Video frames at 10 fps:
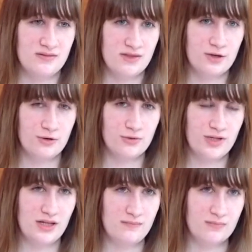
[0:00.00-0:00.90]
there are
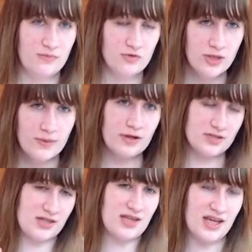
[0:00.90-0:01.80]
only 3 pearls
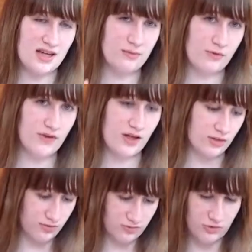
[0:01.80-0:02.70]
that they get in the movie.
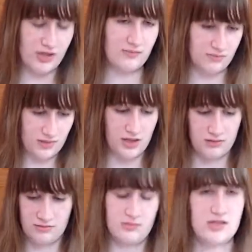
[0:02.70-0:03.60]
3, not
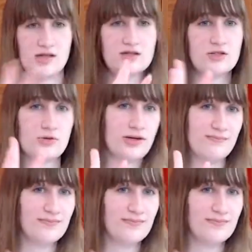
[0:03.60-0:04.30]
6, 3.